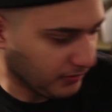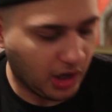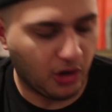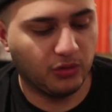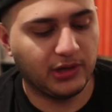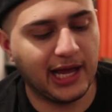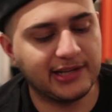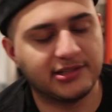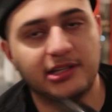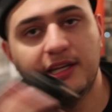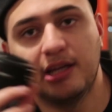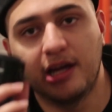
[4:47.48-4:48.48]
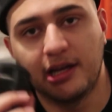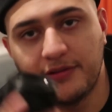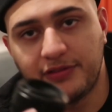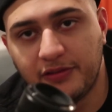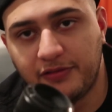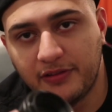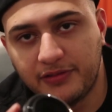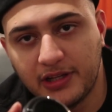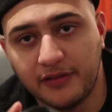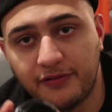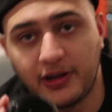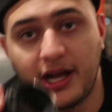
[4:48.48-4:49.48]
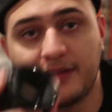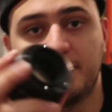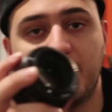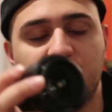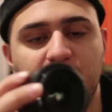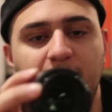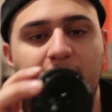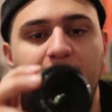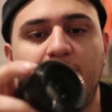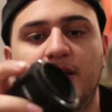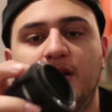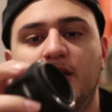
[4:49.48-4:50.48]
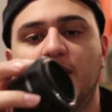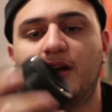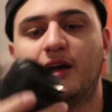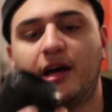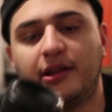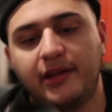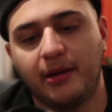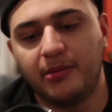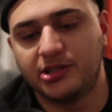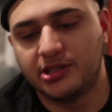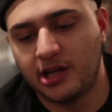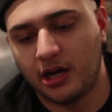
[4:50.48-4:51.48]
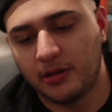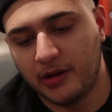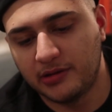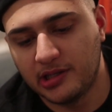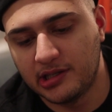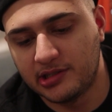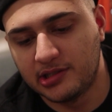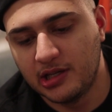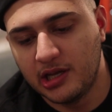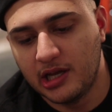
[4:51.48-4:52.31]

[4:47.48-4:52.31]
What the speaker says: Oh, lastly, a nifty 50, forgot to mention that. Not much to talk about this.